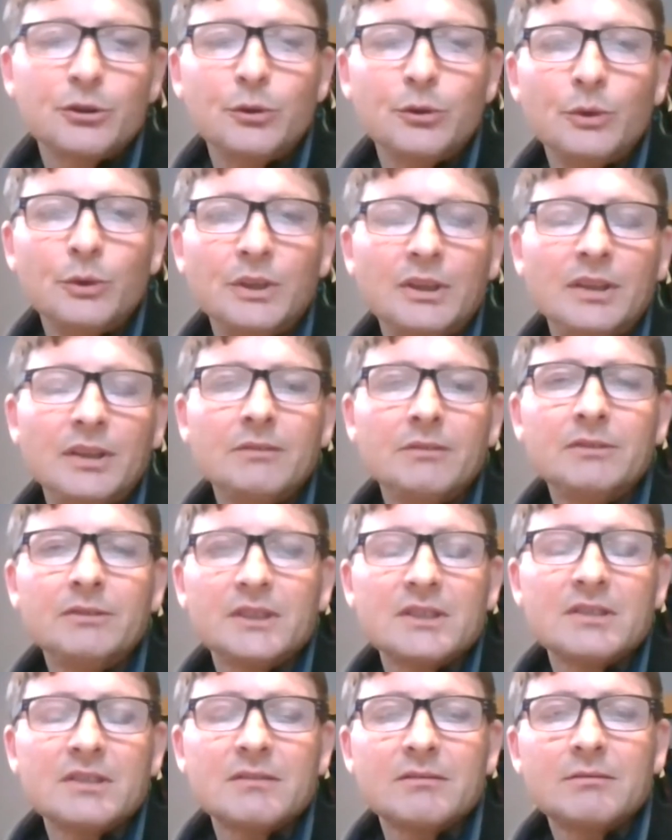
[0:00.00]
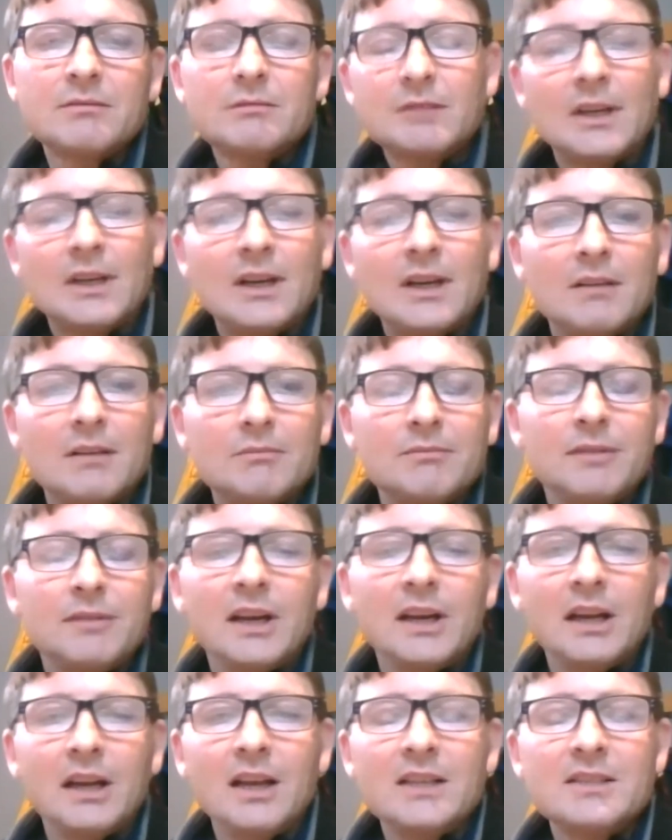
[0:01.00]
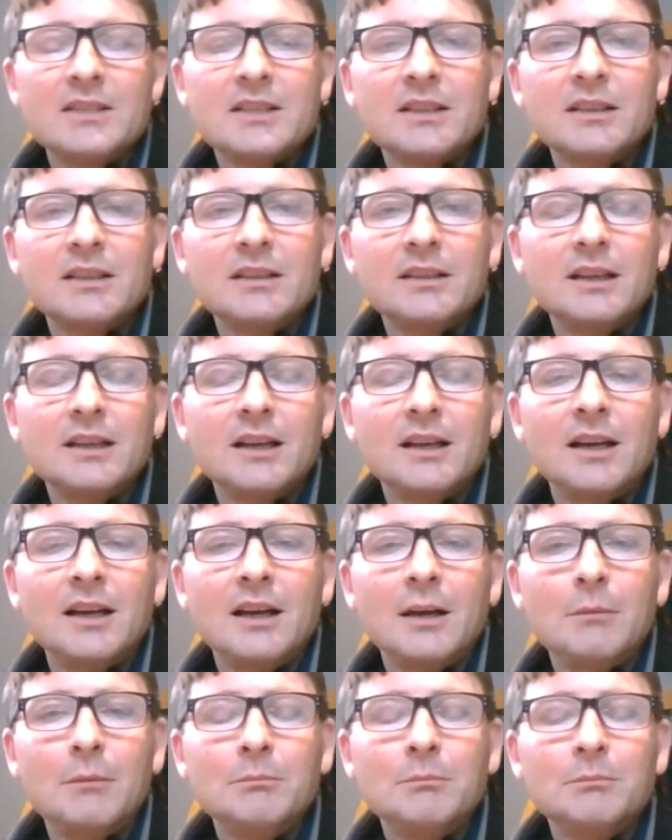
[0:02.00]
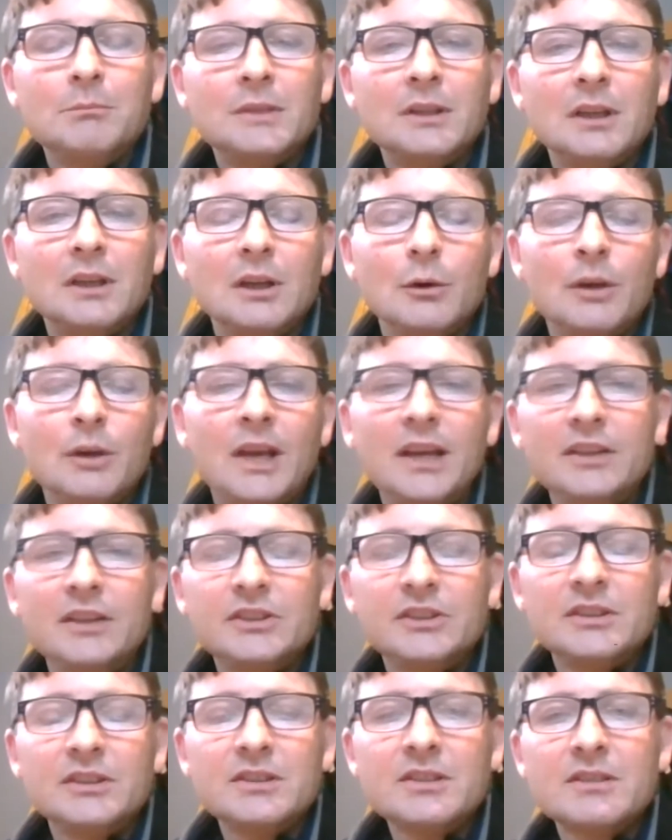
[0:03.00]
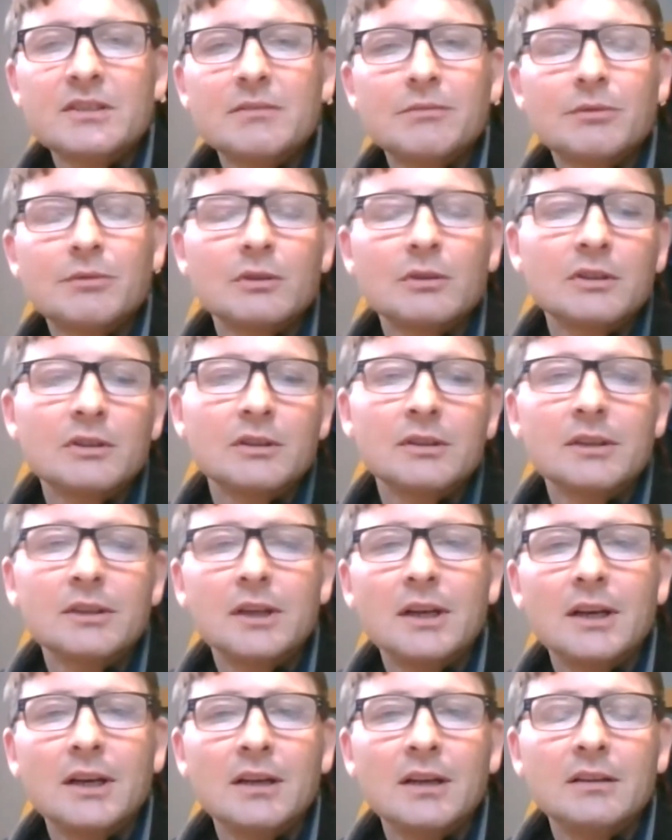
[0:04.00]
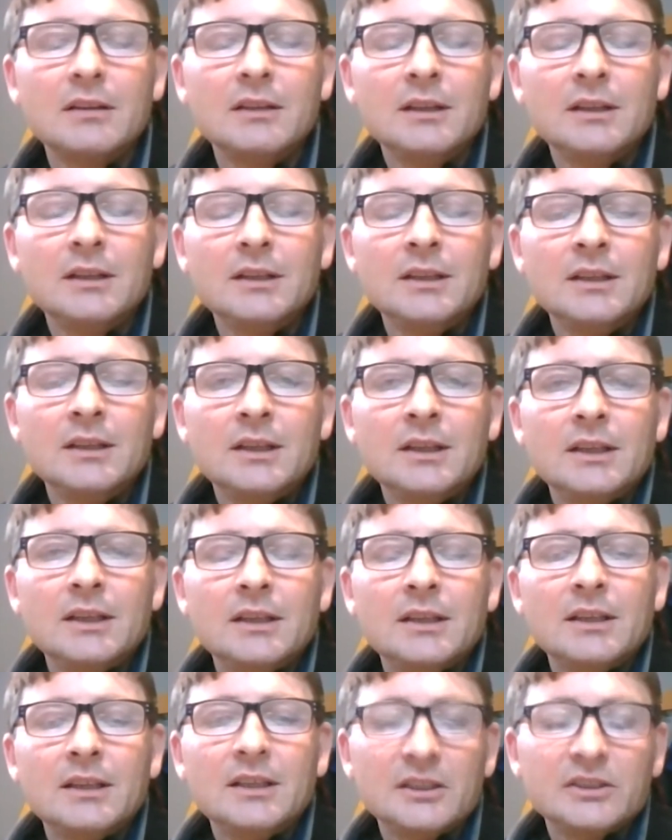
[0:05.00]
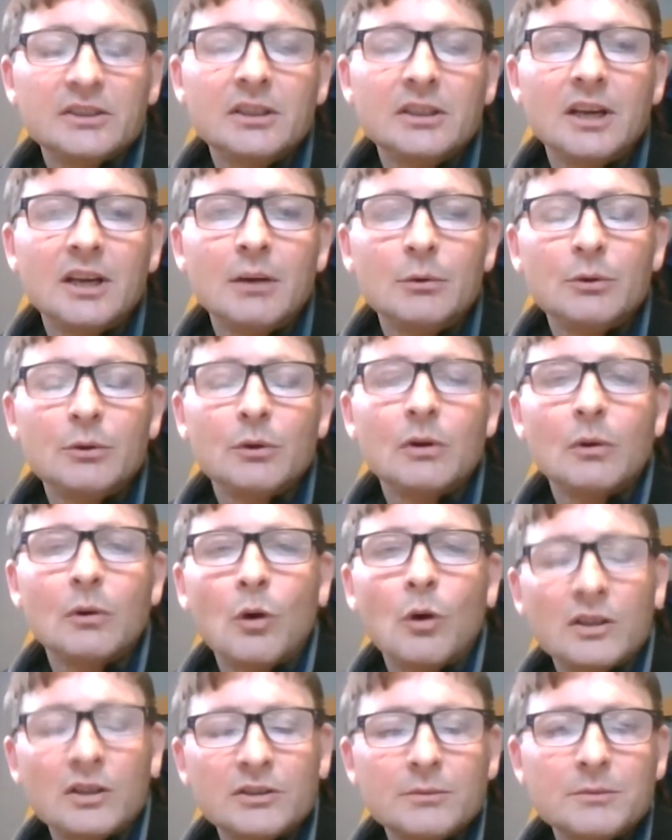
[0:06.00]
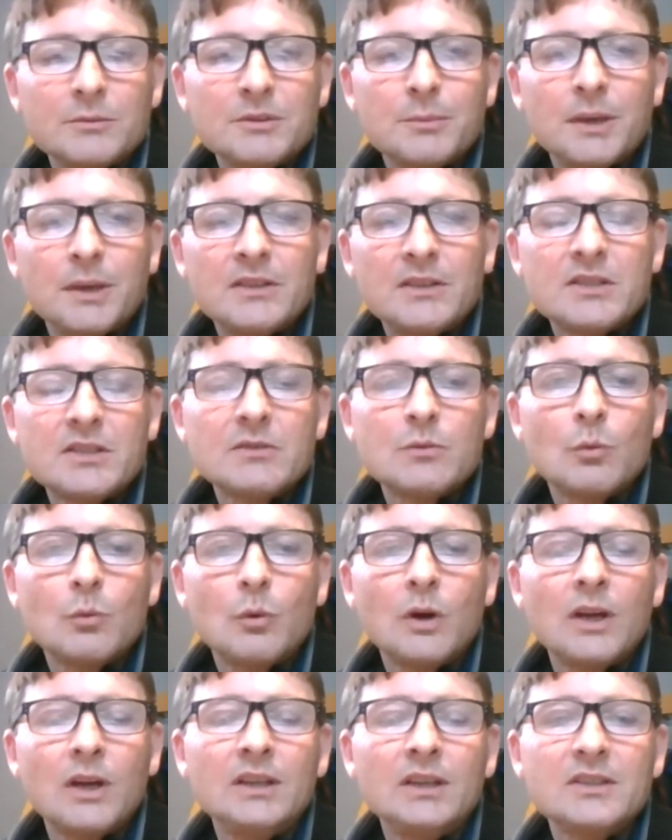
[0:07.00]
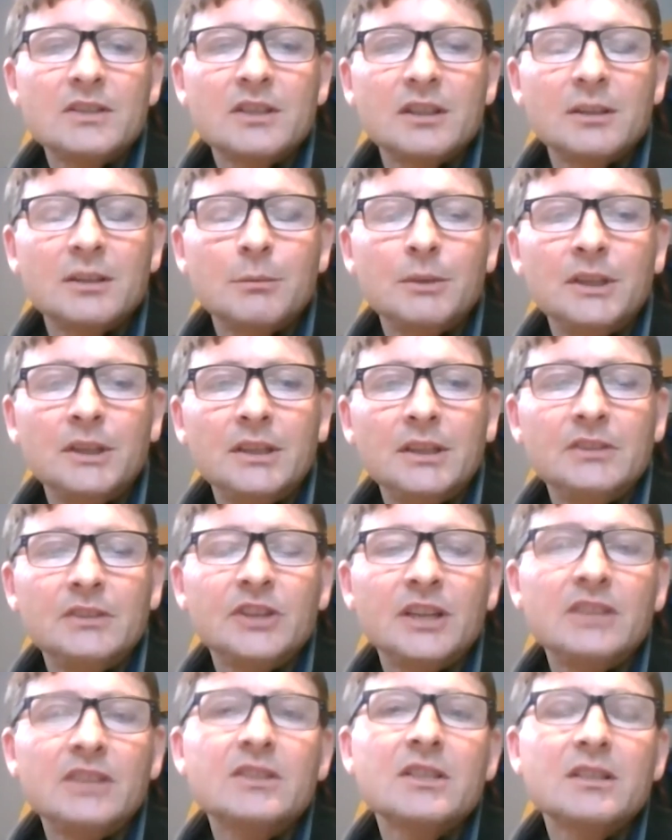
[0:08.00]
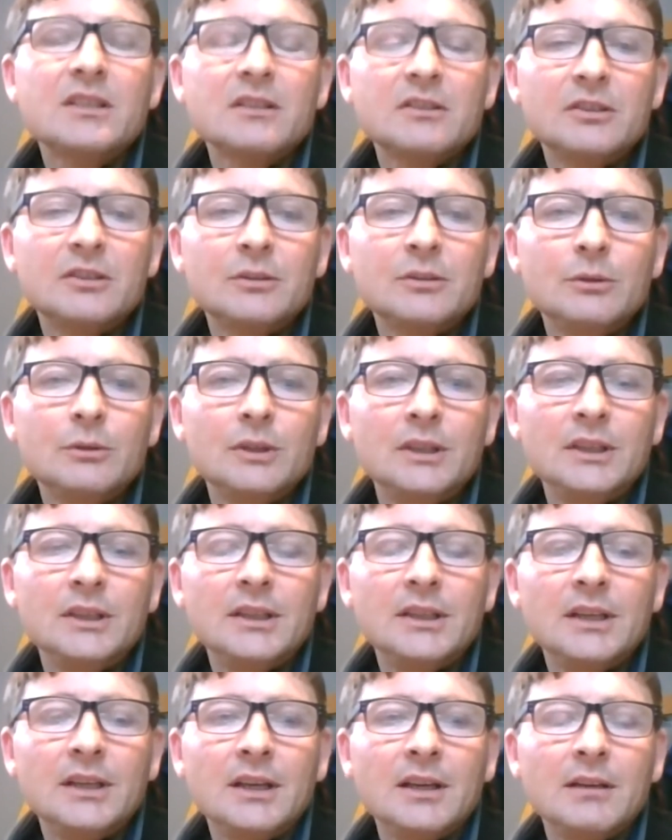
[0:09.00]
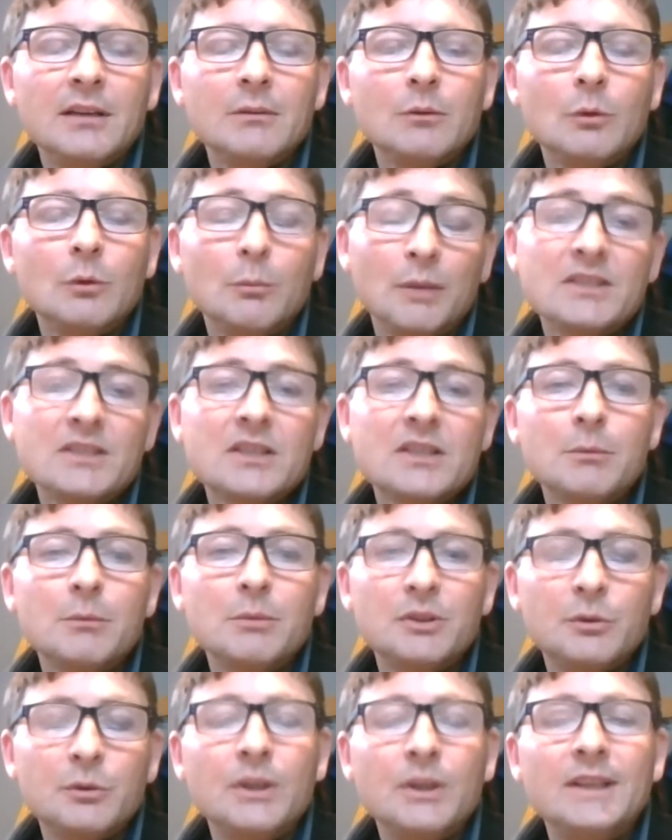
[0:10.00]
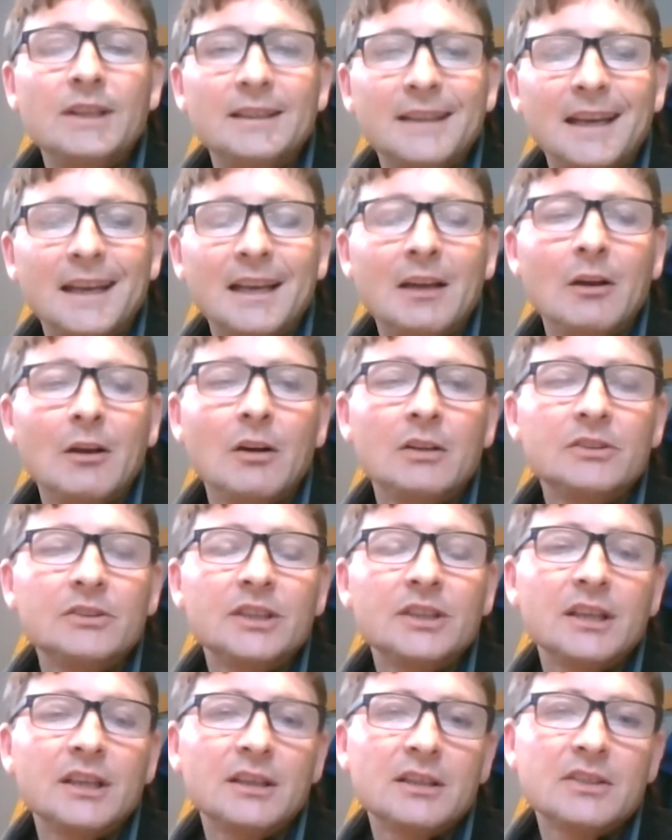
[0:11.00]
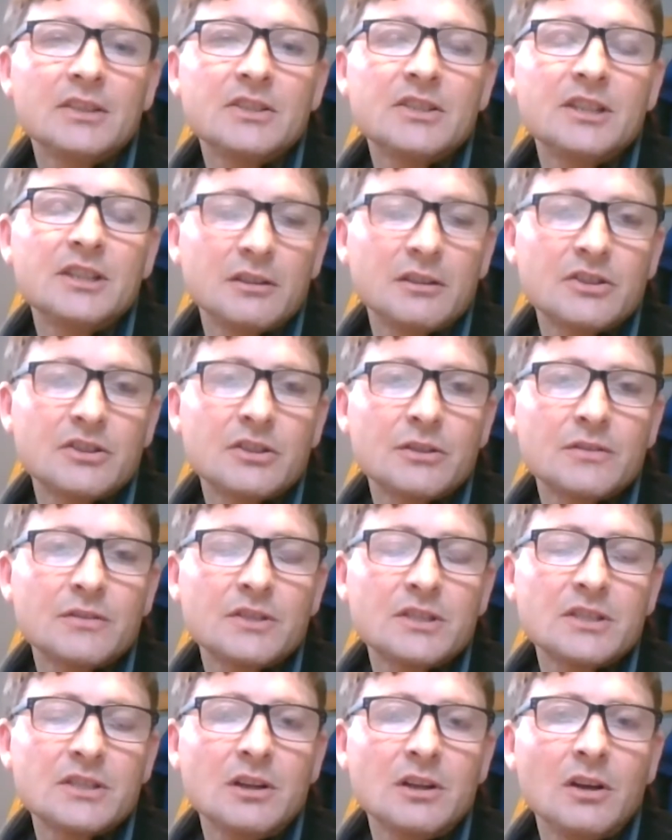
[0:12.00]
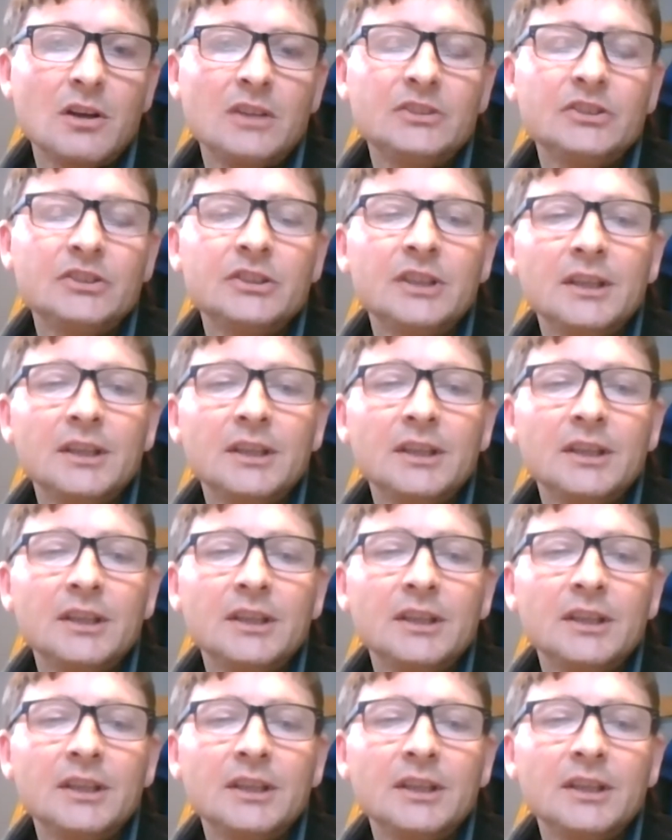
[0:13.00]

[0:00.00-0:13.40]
We have just finalizing the locations for additional outdoor washroom spaces. One is going to be adjacent to the, well, basically between the day lodge and the skier services lodge.